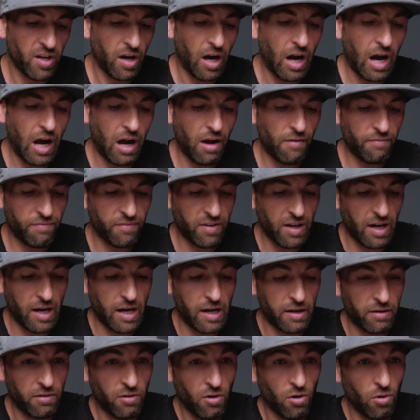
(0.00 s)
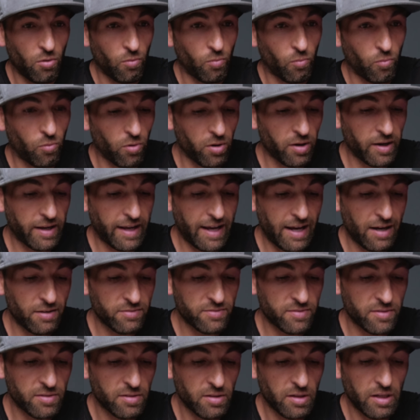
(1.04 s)
I've got
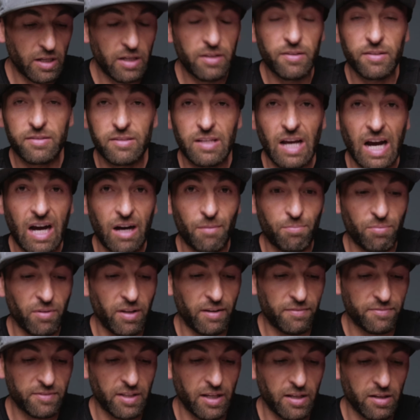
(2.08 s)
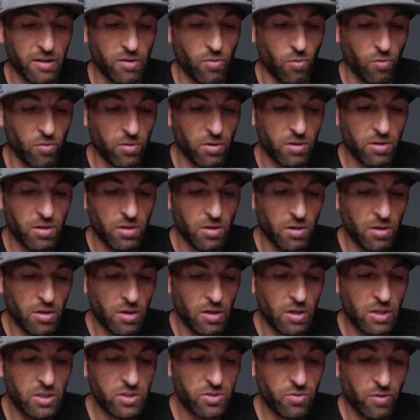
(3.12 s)
workouts in the top left-hand corner.
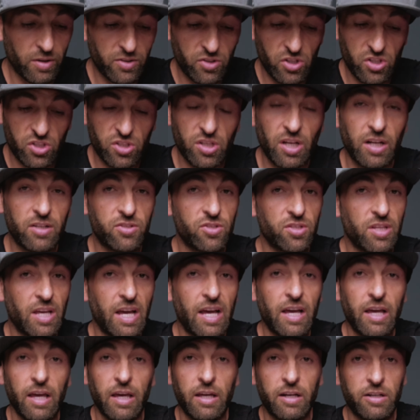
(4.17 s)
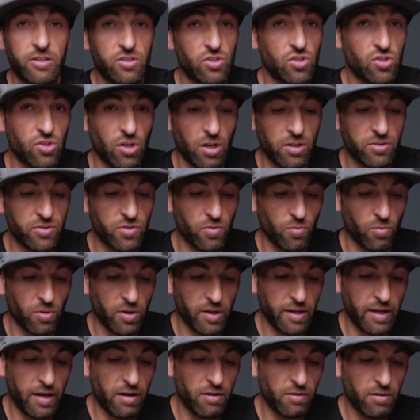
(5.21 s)
So I just touch that and it starts a
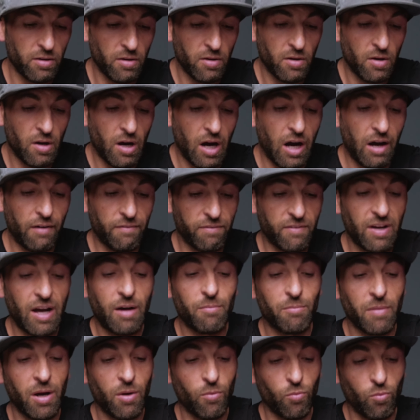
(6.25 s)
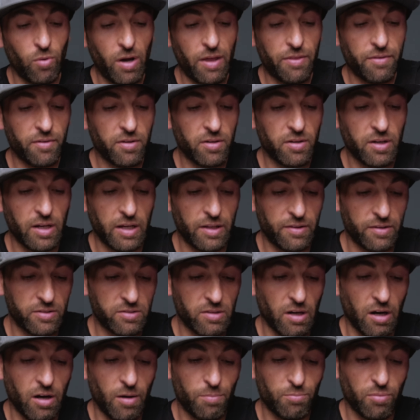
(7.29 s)
workout. I've got my weather in the
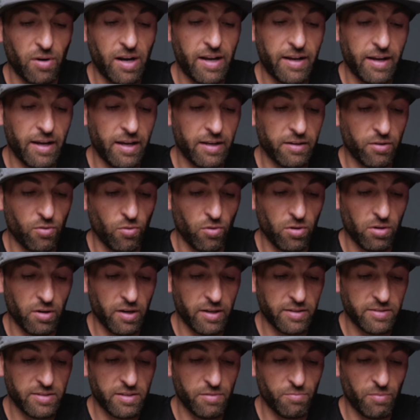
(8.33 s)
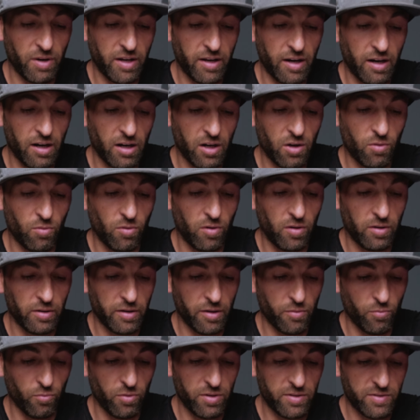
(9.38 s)
top right-hand corner. I can see my air quality,
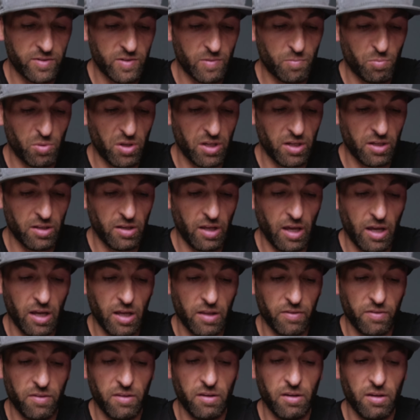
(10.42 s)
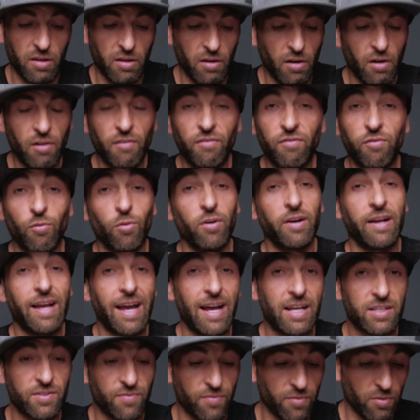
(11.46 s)
wind speed, and the
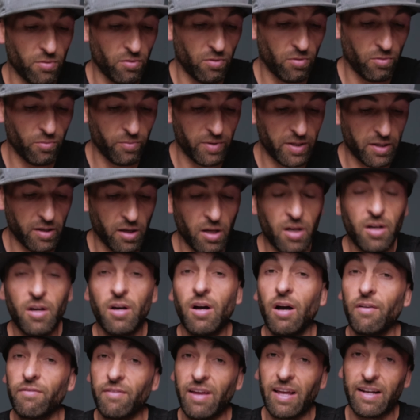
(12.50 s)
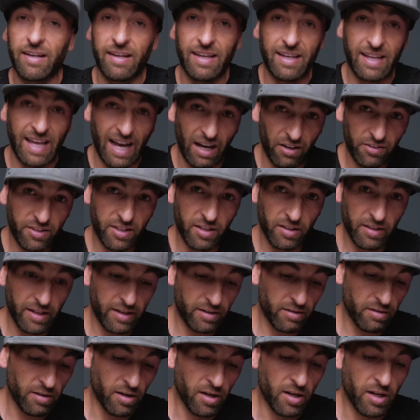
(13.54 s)
forecast for the whole week. I've got a
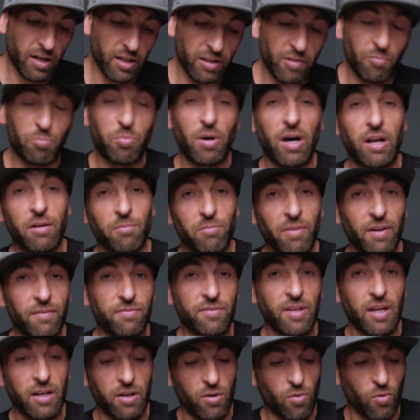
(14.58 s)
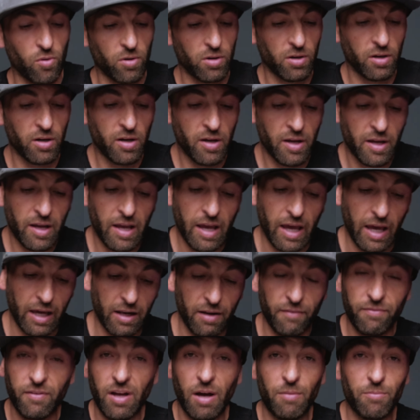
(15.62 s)
calculator in the bottom left-hand corner, and
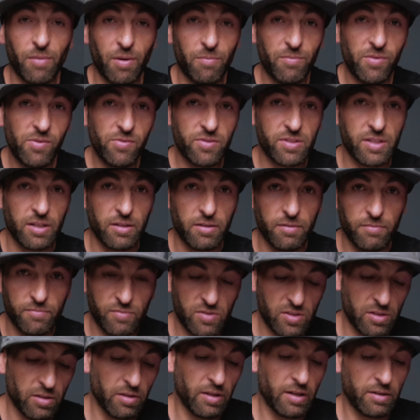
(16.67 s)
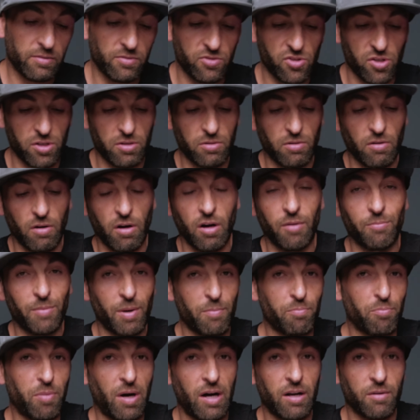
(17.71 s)
I've got my music selection on my
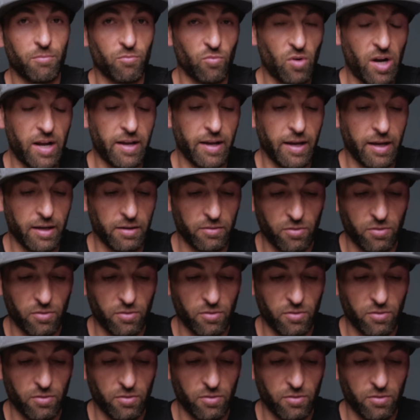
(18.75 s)
bottom right-hand